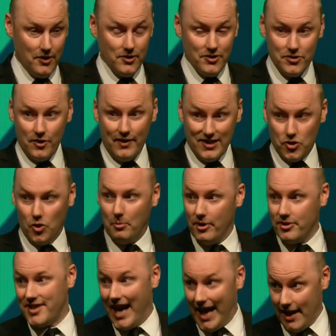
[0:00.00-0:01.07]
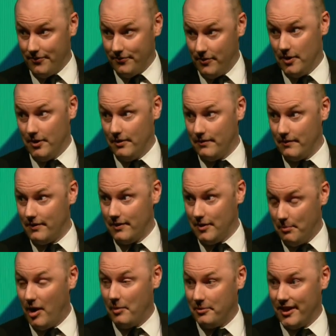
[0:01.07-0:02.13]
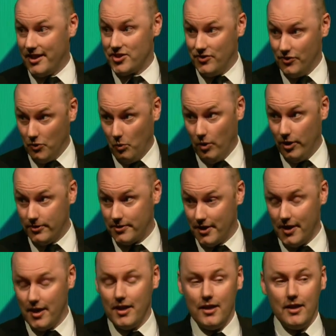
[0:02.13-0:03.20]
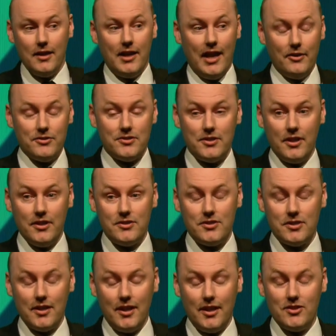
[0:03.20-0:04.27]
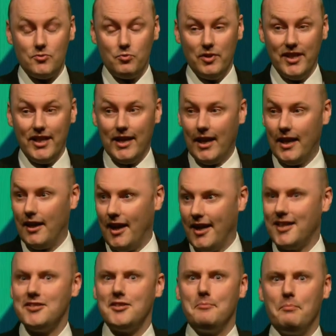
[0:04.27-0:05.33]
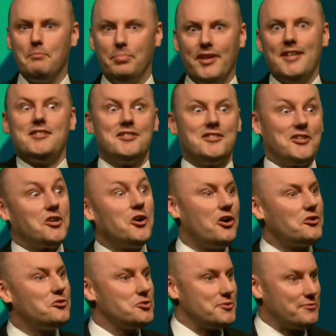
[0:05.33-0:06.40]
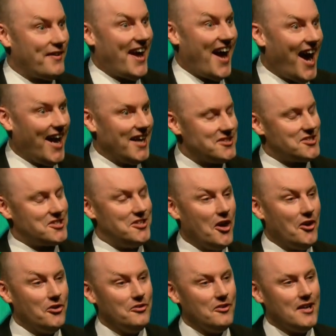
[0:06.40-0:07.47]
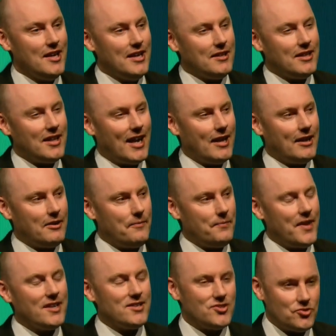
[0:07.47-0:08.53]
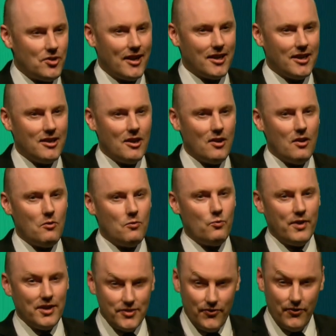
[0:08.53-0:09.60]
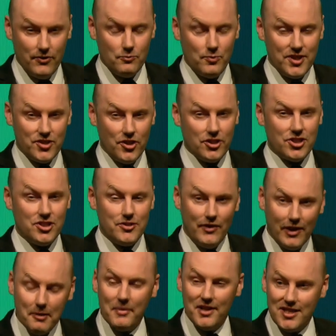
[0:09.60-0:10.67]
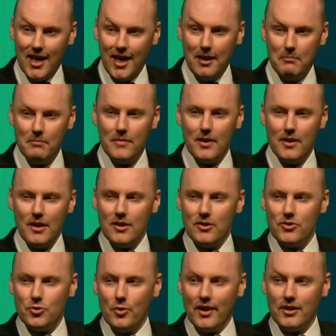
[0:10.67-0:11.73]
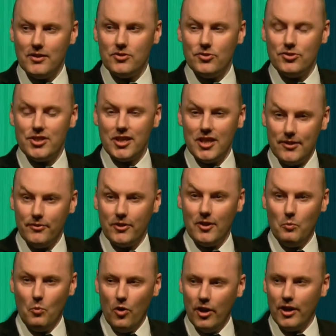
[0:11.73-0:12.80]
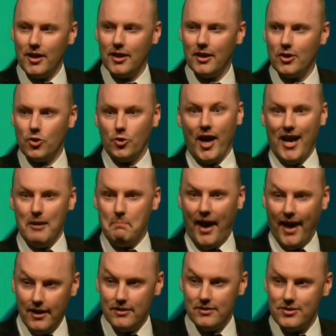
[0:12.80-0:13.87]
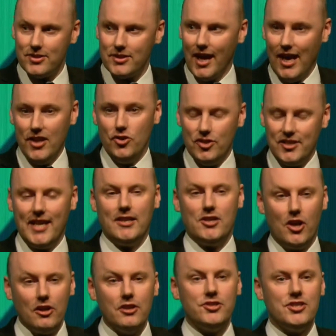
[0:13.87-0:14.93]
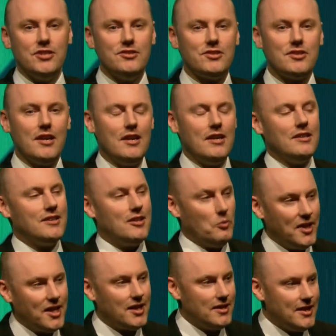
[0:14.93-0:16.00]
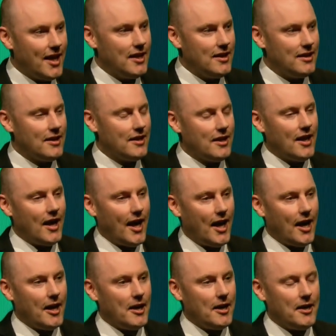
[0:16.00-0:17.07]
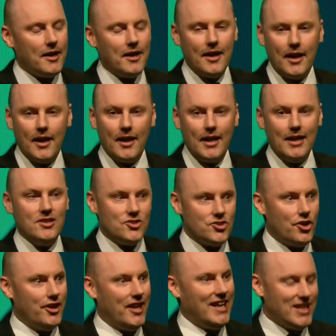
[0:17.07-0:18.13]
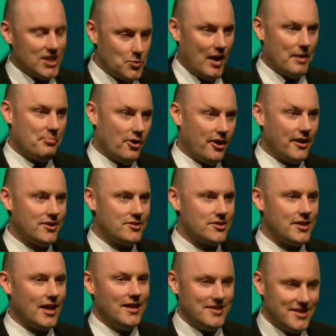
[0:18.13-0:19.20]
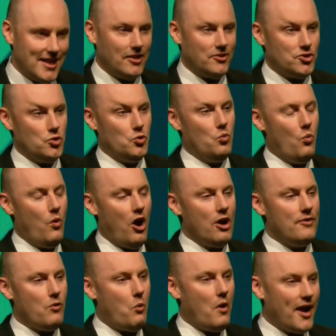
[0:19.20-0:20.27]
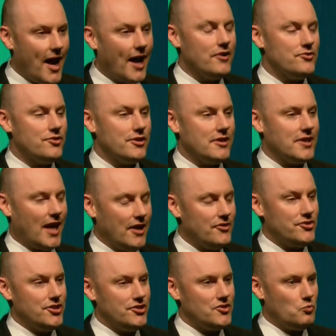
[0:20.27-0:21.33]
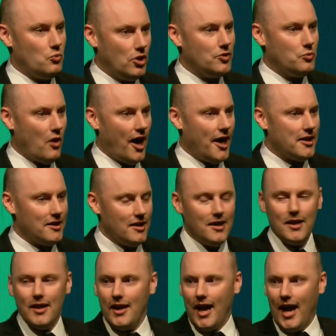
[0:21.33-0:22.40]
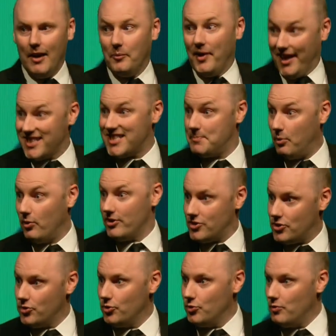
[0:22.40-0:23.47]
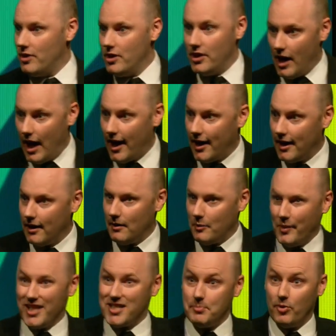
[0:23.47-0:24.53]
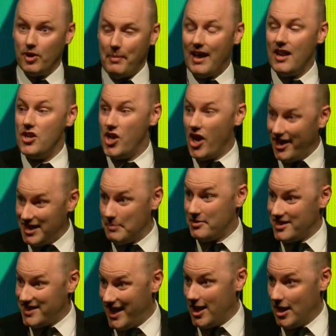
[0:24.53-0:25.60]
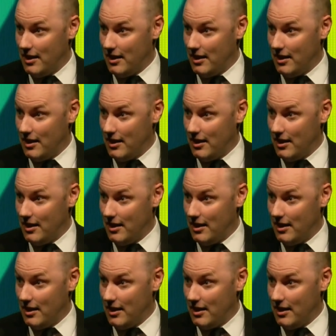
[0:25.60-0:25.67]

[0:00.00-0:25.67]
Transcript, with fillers: So that's almost half the, the population of the world. Now, it's, it's, it's really, uh, I guess it blesses the cockles of our hearts to know that our Australian res research and development team do, do significant work, create patents and new technologies that we can then uh, uh, insert into our products and sell to over 100 countries worldwide. And we export to, uh, we export about 90%